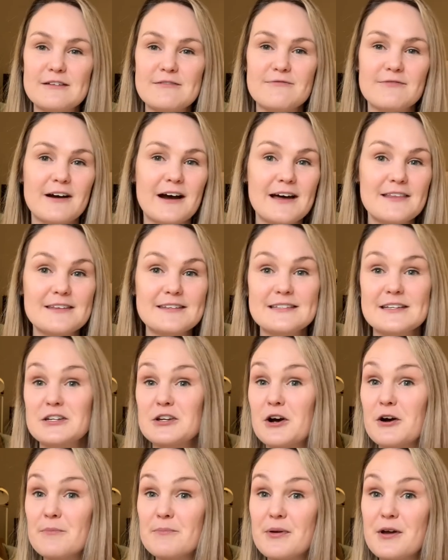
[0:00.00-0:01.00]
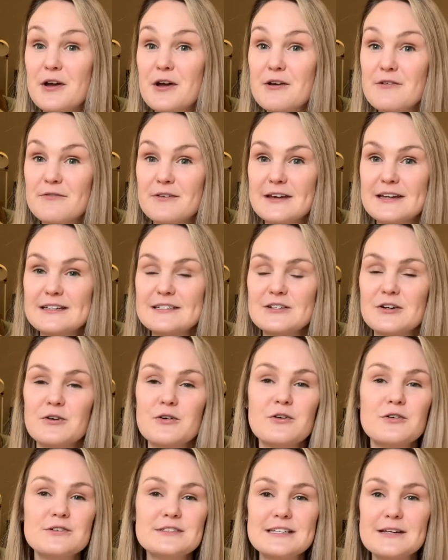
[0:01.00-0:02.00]
fathers are not perfect,
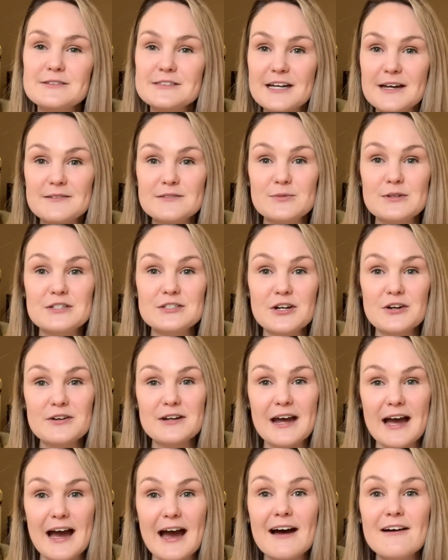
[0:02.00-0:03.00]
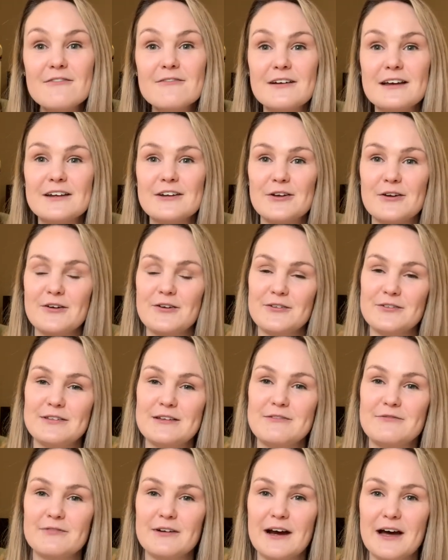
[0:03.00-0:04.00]
or sometimes we don't have an earthly
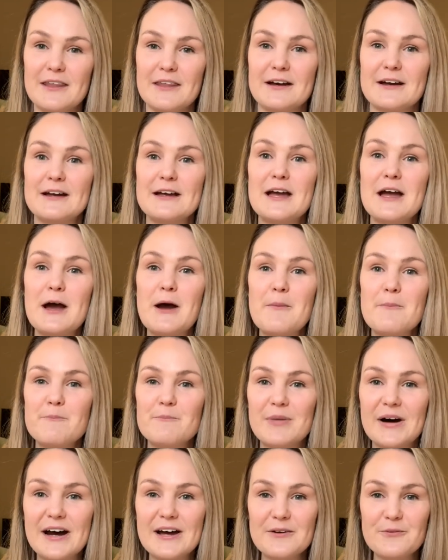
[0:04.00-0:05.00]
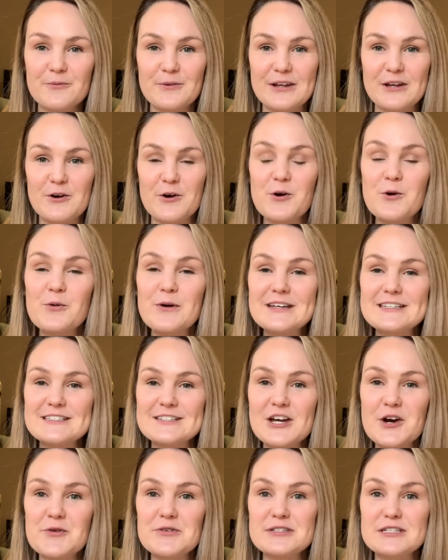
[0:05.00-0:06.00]
father. But we always
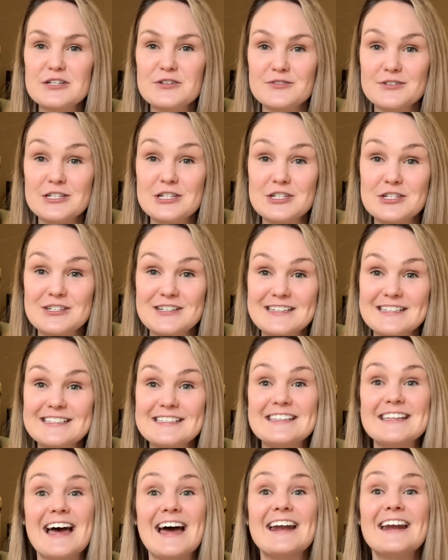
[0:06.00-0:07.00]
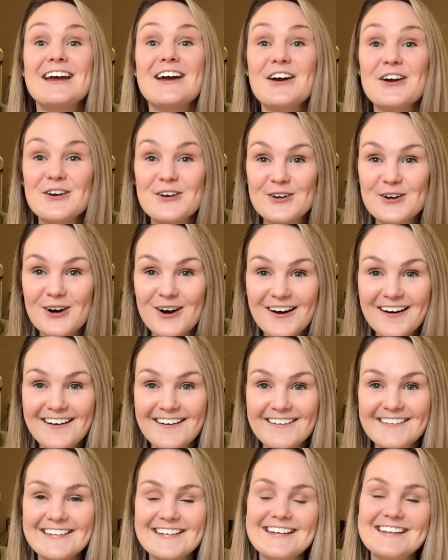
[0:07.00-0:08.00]
know as Christians that
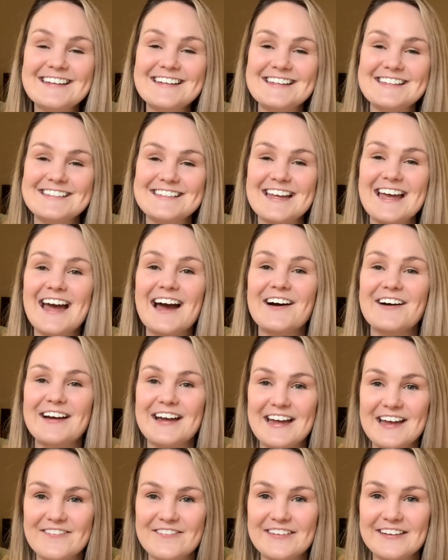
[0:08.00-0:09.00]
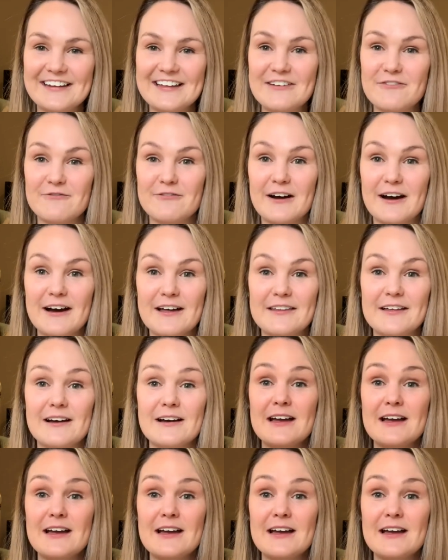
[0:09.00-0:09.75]
God is our Heavenly Father.